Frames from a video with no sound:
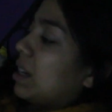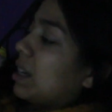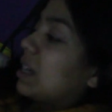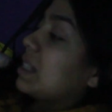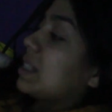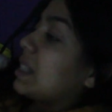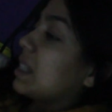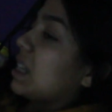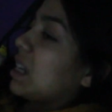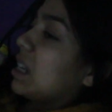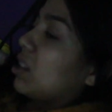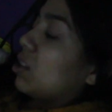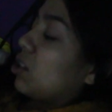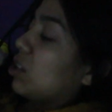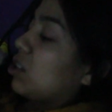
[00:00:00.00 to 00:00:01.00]
Because it
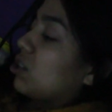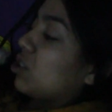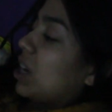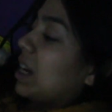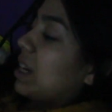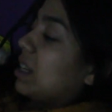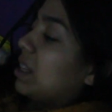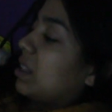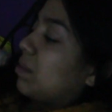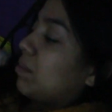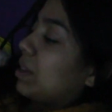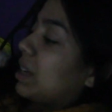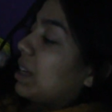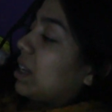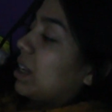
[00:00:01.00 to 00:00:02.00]
didn't look shiny in the
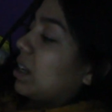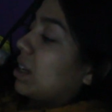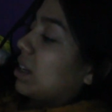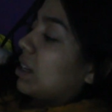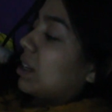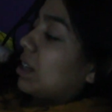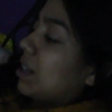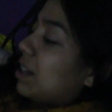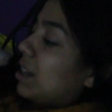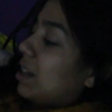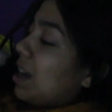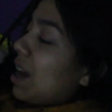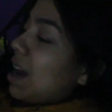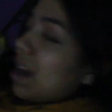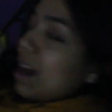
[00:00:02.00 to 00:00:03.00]
beginning. What was
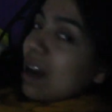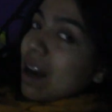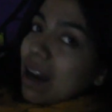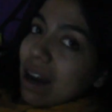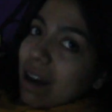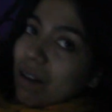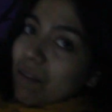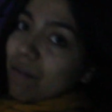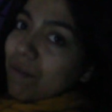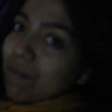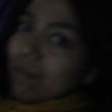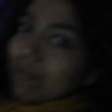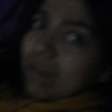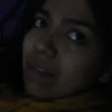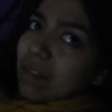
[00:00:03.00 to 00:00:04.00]
that glass from
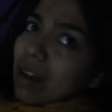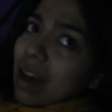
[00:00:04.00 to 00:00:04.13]
even? I